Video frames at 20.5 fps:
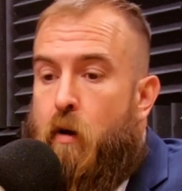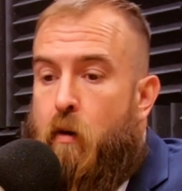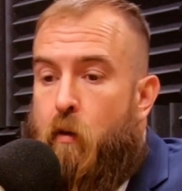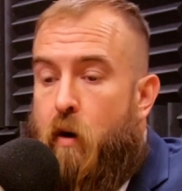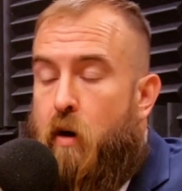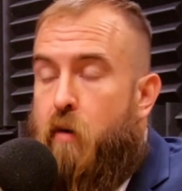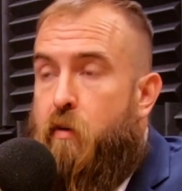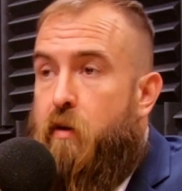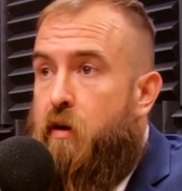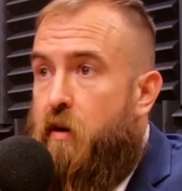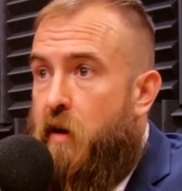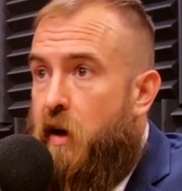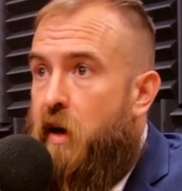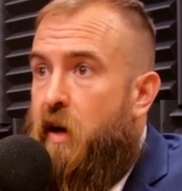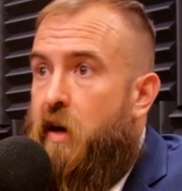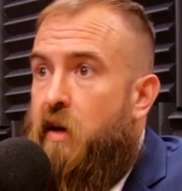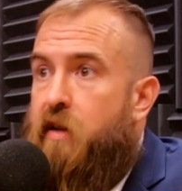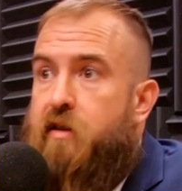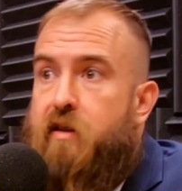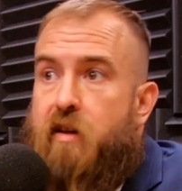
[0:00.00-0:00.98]
work with their
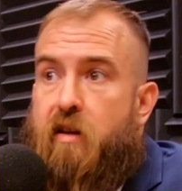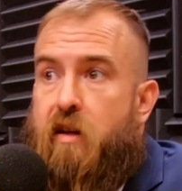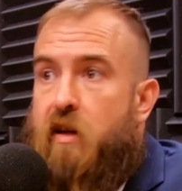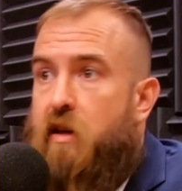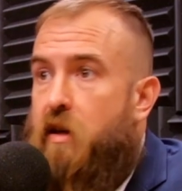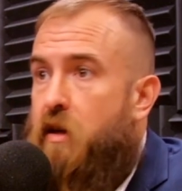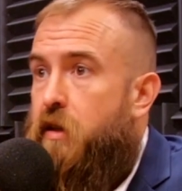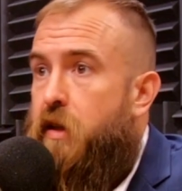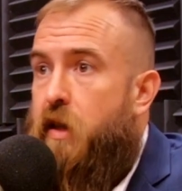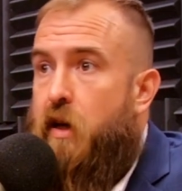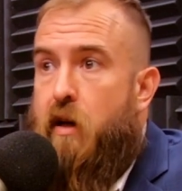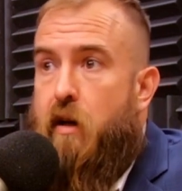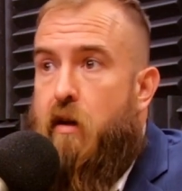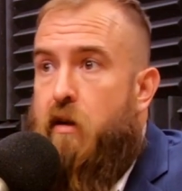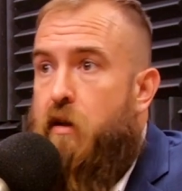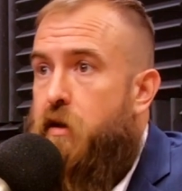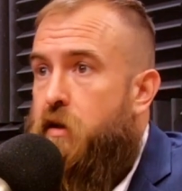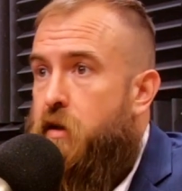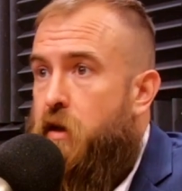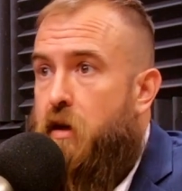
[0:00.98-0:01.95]
hands, like get out there
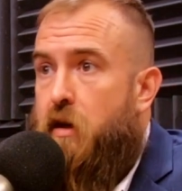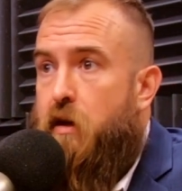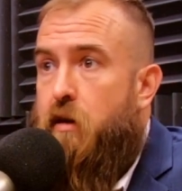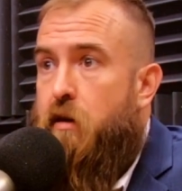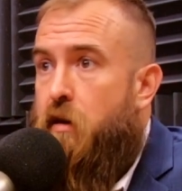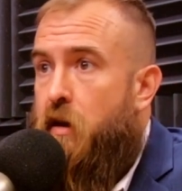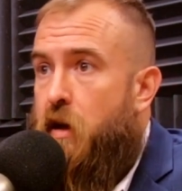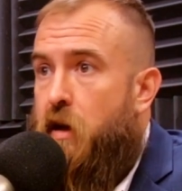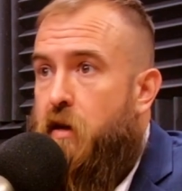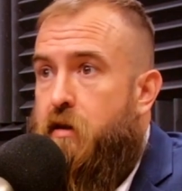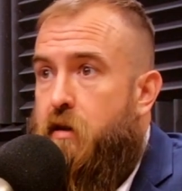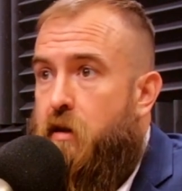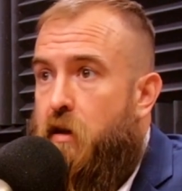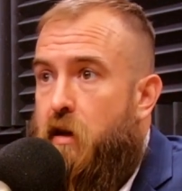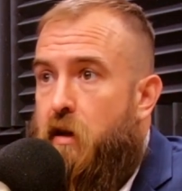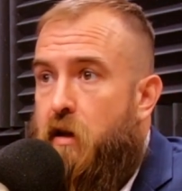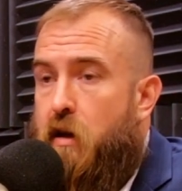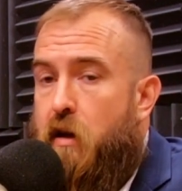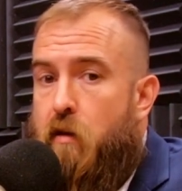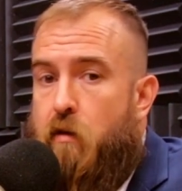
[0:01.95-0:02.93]
in the dirt and
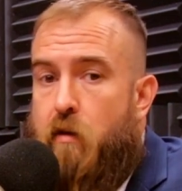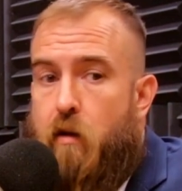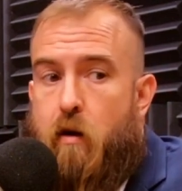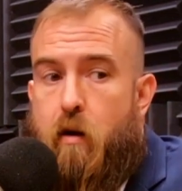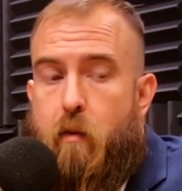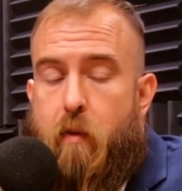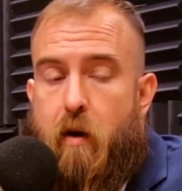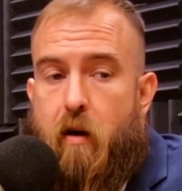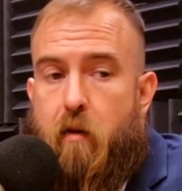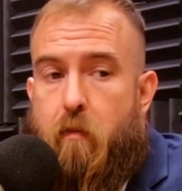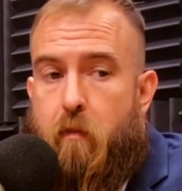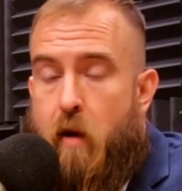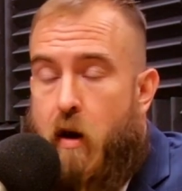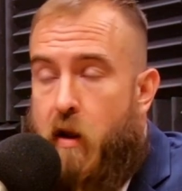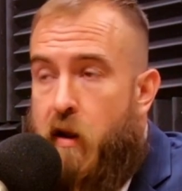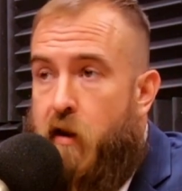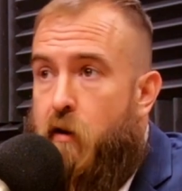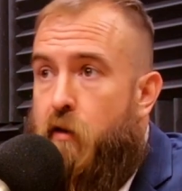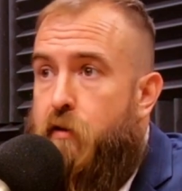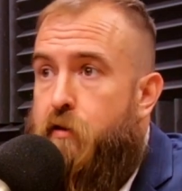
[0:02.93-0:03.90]
actually learn about
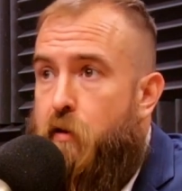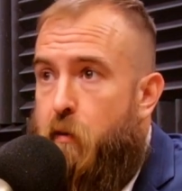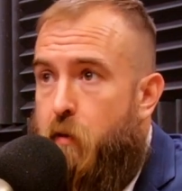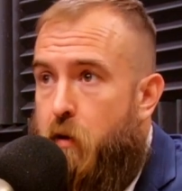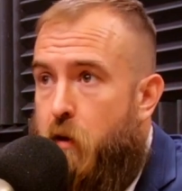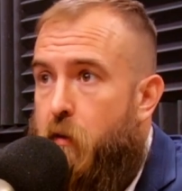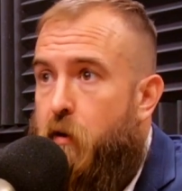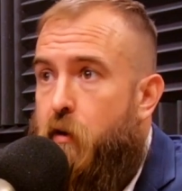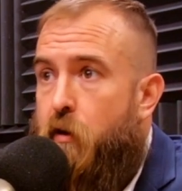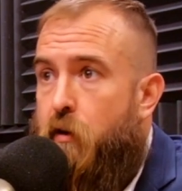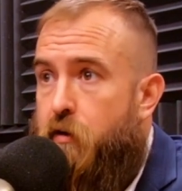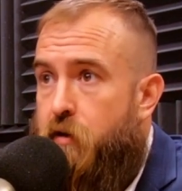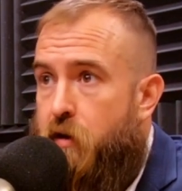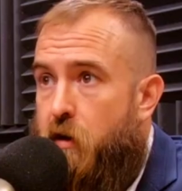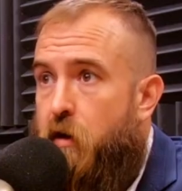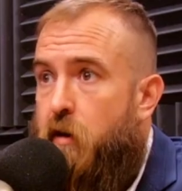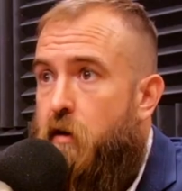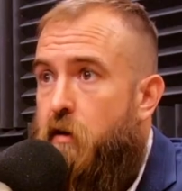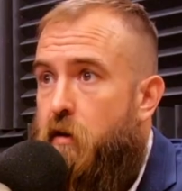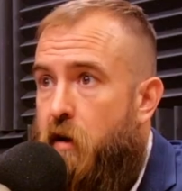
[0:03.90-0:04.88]
polyculture, permaculture.